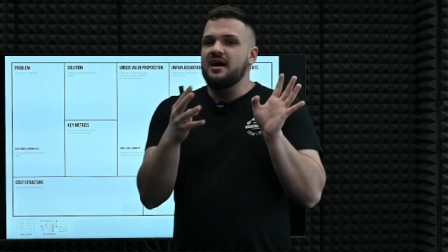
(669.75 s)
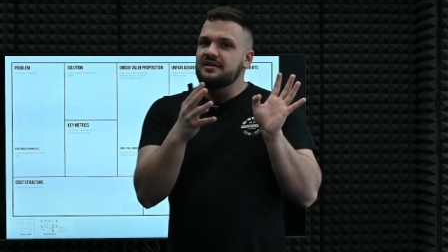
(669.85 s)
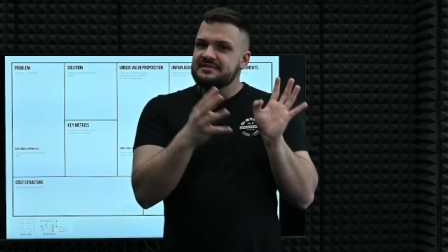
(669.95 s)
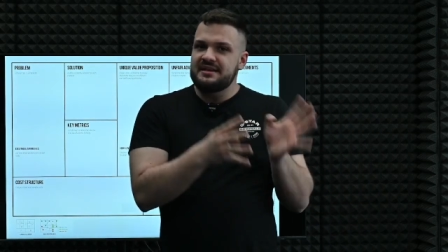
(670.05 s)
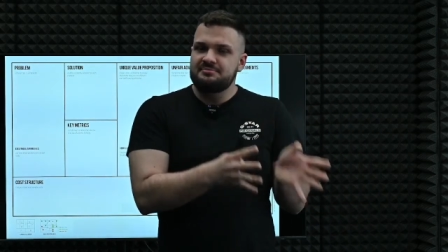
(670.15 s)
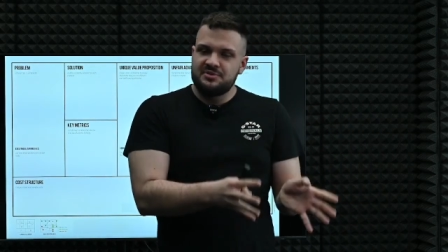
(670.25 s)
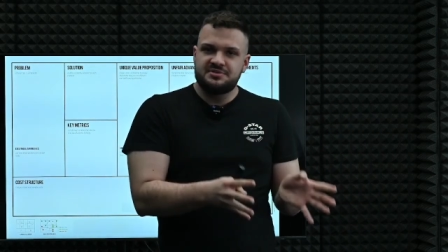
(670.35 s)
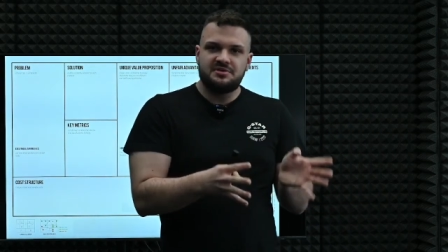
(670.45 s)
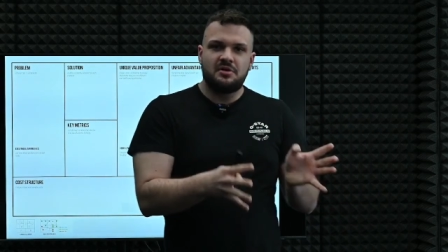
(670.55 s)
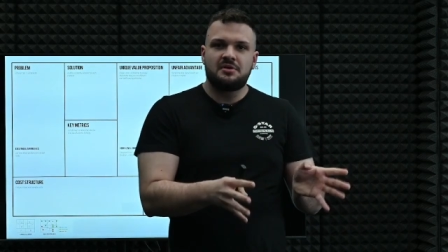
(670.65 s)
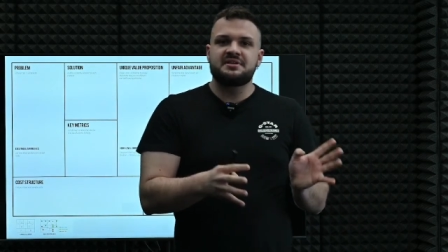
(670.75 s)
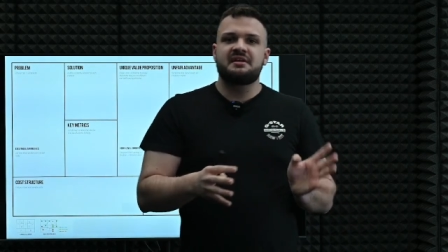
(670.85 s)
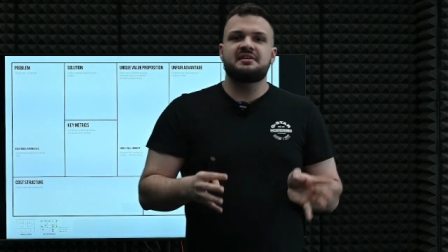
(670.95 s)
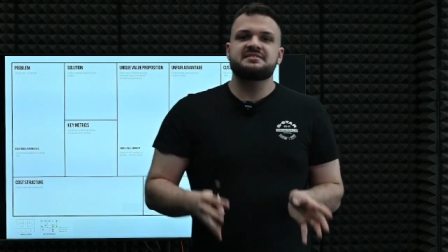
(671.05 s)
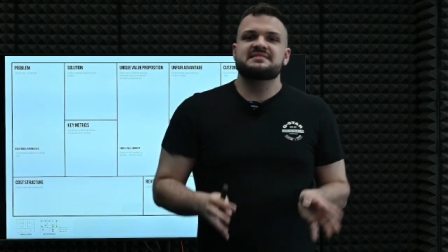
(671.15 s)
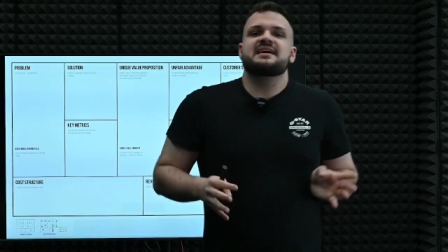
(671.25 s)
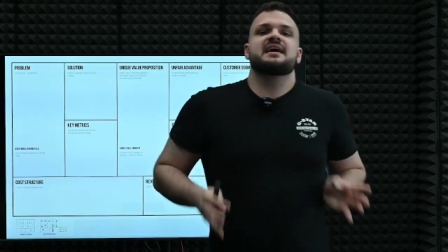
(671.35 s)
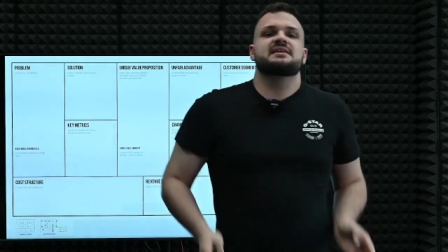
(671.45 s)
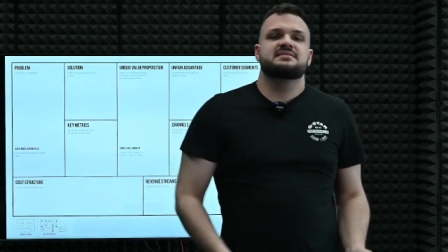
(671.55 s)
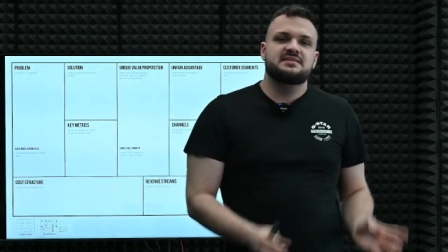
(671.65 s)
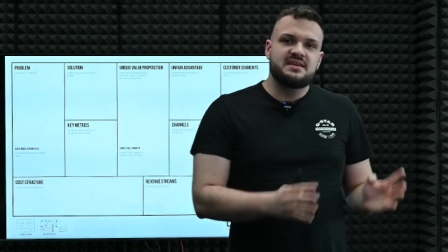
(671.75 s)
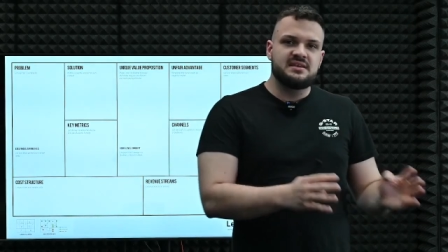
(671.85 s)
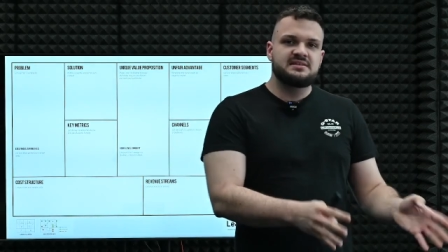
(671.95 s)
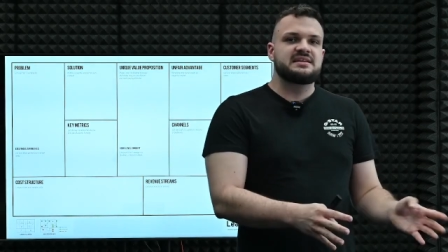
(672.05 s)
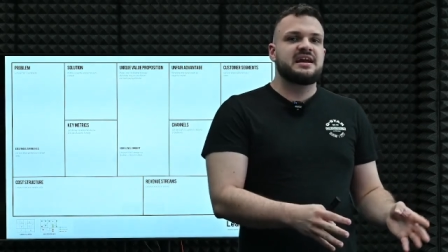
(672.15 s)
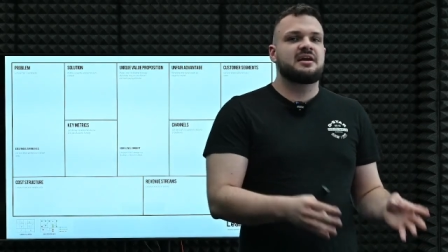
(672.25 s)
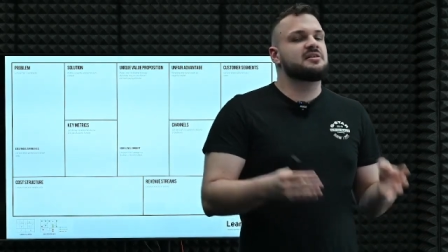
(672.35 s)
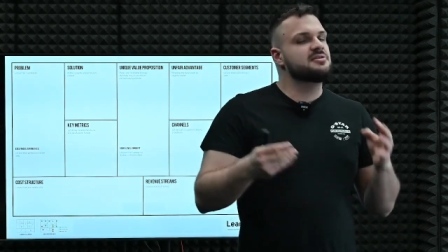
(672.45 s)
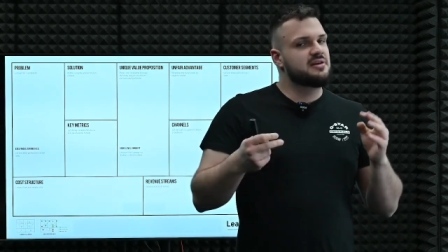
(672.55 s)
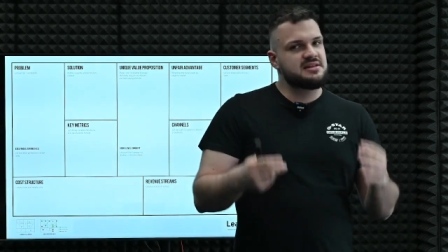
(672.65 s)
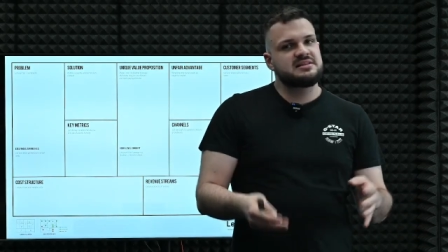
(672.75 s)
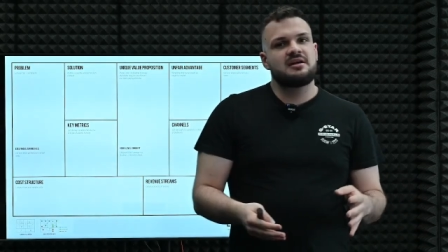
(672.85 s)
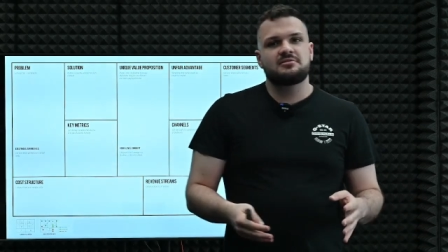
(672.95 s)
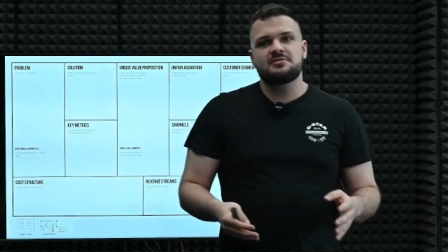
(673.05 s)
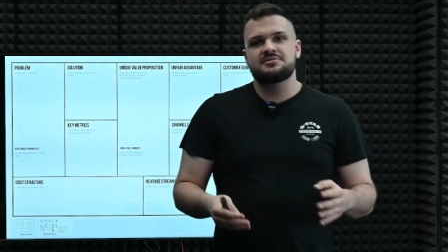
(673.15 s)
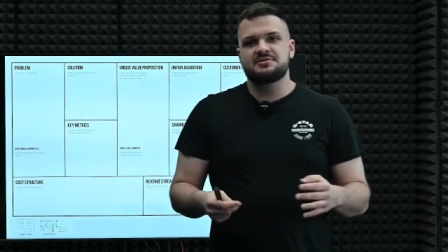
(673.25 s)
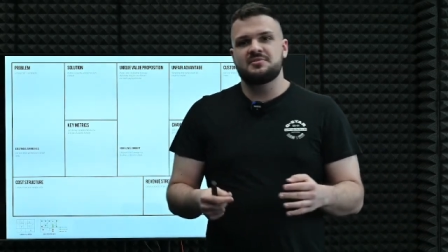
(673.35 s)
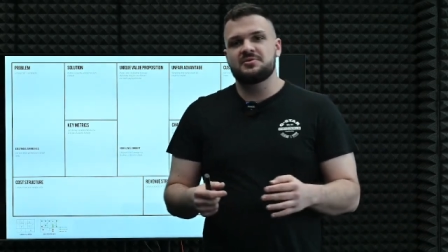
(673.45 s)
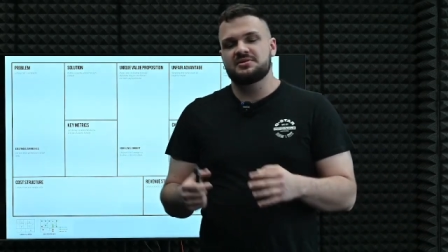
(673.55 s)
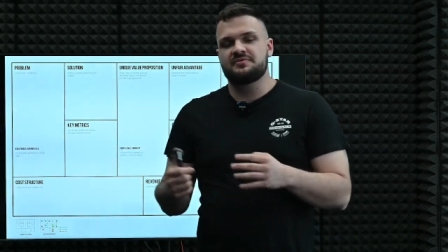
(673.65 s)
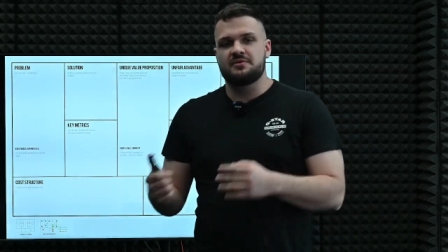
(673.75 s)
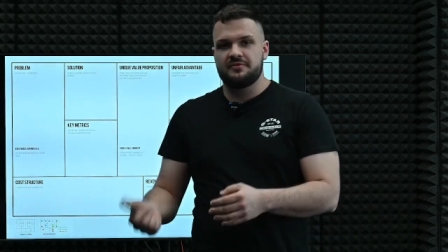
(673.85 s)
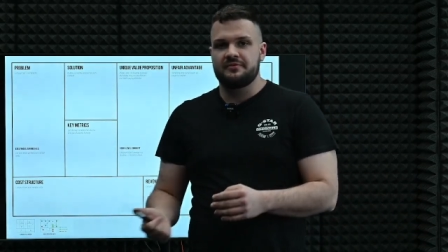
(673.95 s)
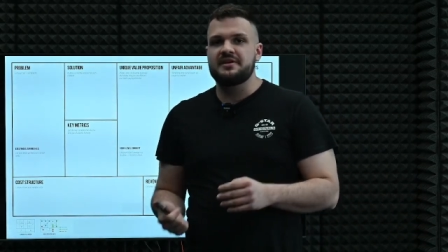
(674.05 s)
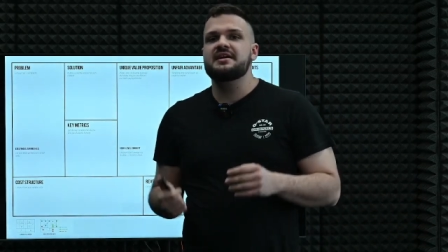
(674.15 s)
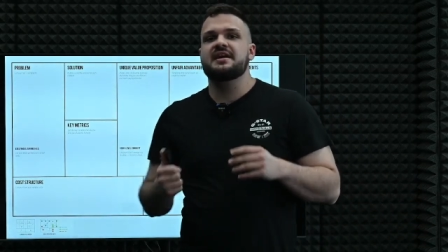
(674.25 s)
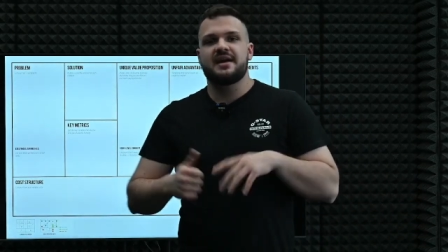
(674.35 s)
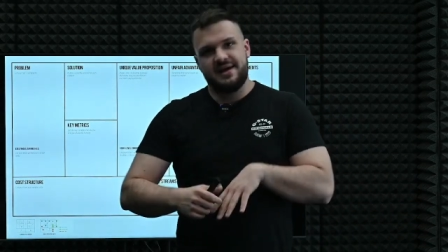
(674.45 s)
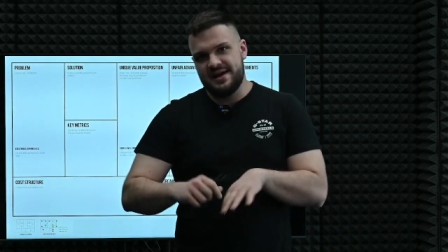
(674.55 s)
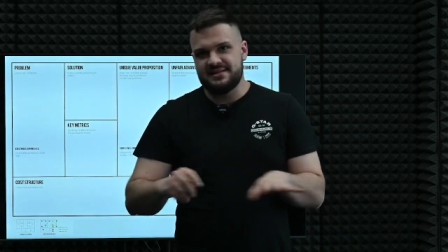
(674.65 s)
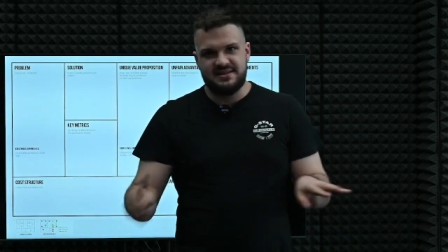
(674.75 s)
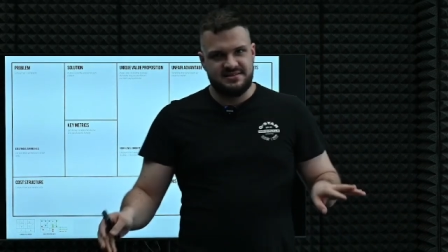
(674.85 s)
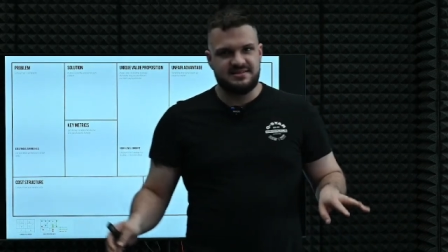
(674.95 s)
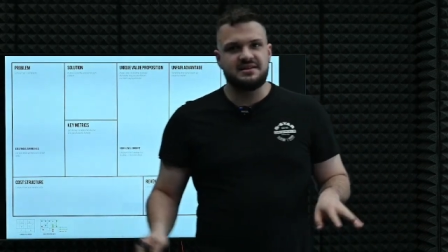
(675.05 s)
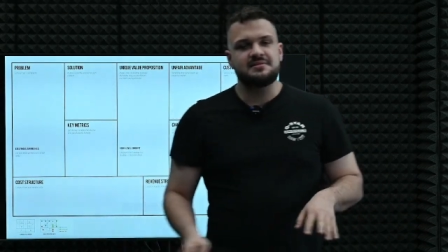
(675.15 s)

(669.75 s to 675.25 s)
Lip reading: they put all their insights in there. You can download the model for free, and that's it.